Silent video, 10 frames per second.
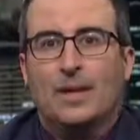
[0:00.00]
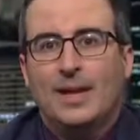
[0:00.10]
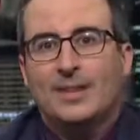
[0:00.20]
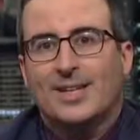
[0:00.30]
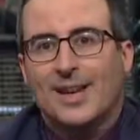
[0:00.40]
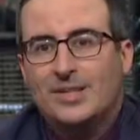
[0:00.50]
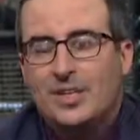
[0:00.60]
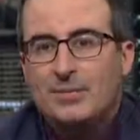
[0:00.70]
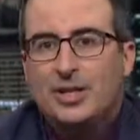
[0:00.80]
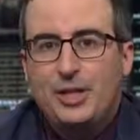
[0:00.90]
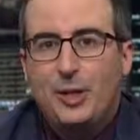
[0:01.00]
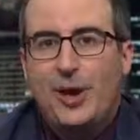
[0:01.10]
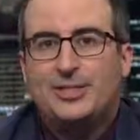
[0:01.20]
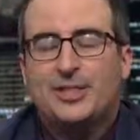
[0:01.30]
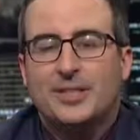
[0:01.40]
Yes, it seems the
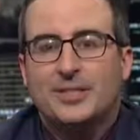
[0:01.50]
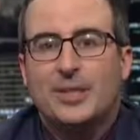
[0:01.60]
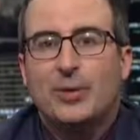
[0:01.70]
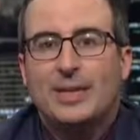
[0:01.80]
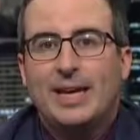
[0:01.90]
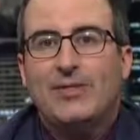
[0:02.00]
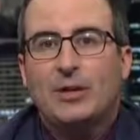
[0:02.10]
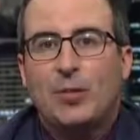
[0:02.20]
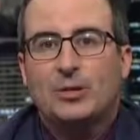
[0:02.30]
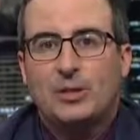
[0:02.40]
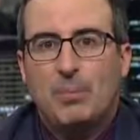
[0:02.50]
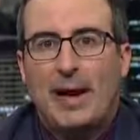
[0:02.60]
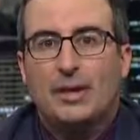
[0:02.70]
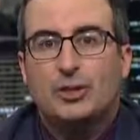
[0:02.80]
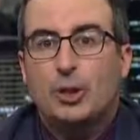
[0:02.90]
US is considering giving Russia
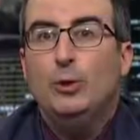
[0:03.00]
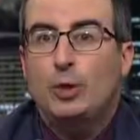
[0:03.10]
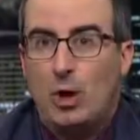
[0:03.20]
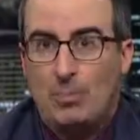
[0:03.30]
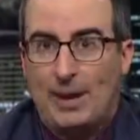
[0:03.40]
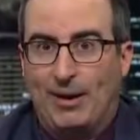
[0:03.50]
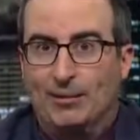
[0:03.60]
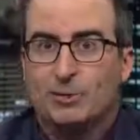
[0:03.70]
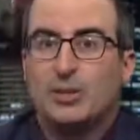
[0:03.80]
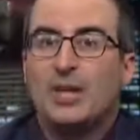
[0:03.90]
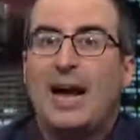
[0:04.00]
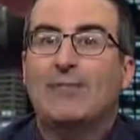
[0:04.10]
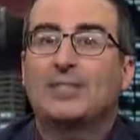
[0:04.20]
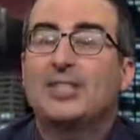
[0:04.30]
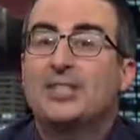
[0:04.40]
back 2 compounds which
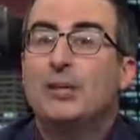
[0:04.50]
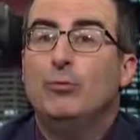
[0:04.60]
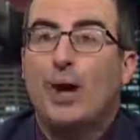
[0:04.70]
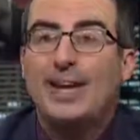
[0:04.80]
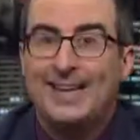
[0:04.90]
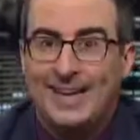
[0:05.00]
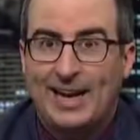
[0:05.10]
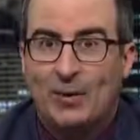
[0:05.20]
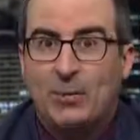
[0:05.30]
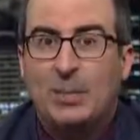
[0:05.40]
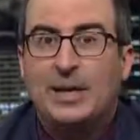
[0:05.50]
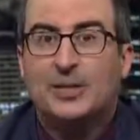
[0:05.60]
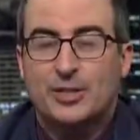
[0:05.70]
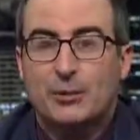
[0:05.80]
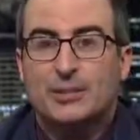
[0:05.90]
have, since the Reagan era, been
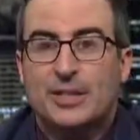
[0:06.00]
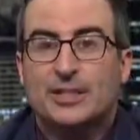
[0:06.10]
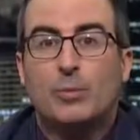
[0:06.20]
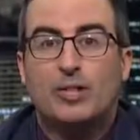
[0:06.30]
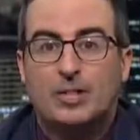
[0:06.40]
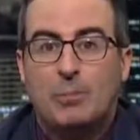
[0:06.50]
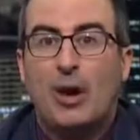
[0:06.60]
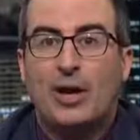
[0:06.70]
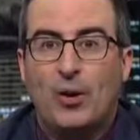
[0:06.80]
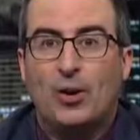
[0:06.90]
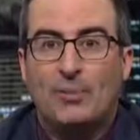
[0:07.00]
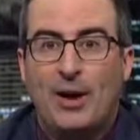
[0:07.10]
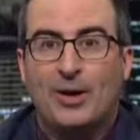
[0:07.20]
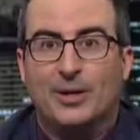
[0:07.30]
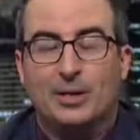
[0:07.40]
associated with spying on
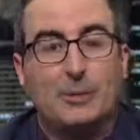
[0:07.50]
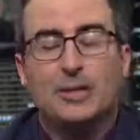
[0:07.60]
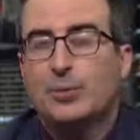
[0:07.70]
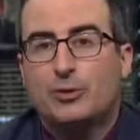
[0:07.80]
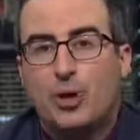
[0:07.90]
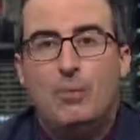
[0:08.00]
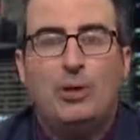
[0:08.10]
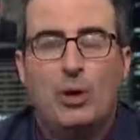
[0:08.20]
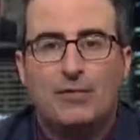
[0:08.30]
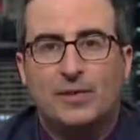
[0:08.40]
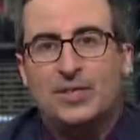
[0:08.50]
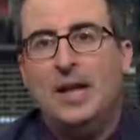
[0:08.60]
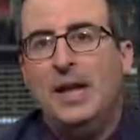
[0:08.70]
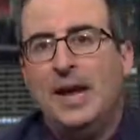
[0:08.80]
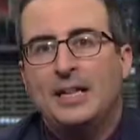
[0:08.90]
Americans. Because with Trump in office,
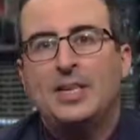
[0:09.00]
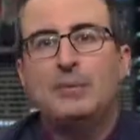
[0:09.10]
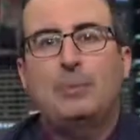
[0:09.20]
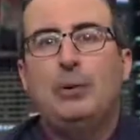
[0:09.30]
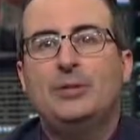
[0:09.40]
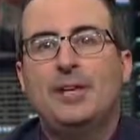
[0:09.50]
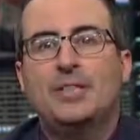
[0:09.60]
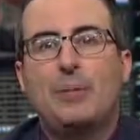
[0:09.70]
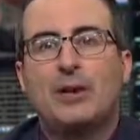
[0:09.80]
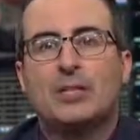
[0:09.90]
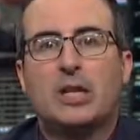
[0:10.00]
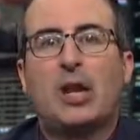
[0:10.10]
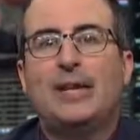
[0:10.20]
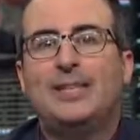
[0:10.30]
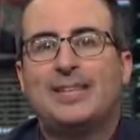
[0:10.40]
it seems Putin is about as
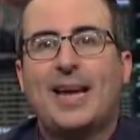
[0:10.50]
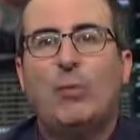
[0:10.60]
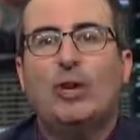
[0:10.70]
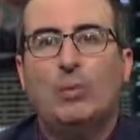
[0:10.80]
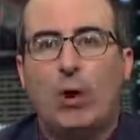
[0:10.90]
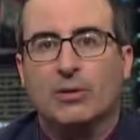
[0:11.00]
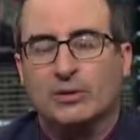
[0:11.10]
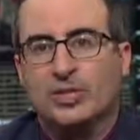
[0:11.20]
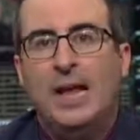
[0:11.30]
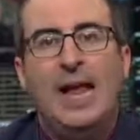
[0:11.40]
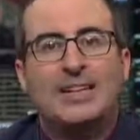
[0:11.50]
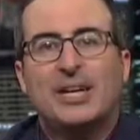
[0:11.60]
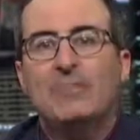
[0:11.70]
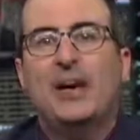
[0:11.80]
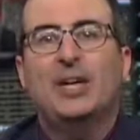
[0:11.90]
likely to get what he wants as
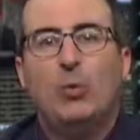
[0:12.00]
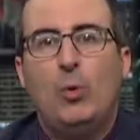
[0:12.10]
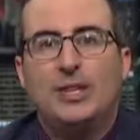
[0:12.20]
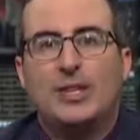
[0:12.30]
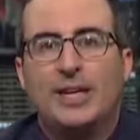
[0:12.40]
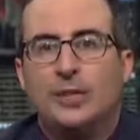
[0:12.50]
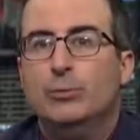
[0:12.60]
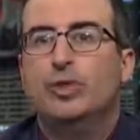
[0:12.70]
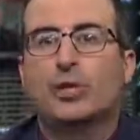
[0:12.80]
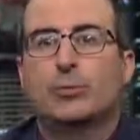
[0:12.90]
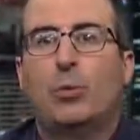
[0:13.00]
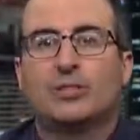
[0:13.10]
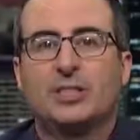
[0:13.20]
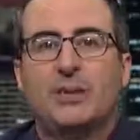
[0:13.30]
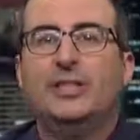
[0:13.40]
a Make-A-Wish kid who just
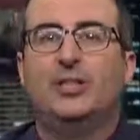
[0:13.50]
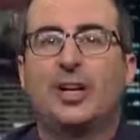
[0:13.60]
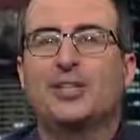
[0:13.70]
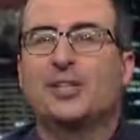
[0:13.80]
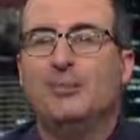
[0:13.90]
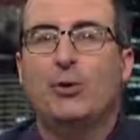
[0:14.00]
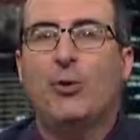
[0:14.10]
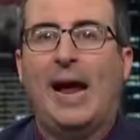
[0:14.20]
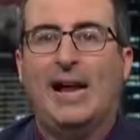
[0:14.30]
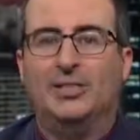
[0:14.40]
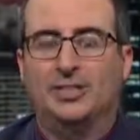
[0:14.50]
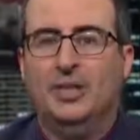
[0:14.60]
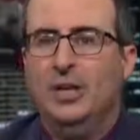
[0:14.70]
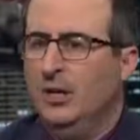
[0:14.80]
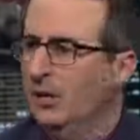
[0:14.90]
wants to meet Jason Mraz.
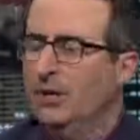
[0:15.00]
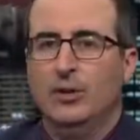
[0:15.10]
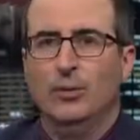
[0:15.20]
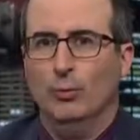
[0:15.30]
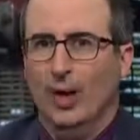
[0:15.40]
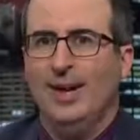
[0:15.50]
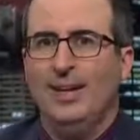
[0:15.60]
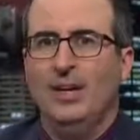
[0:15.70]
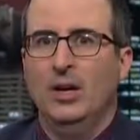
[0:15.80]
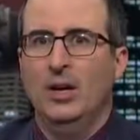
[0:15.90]
Really?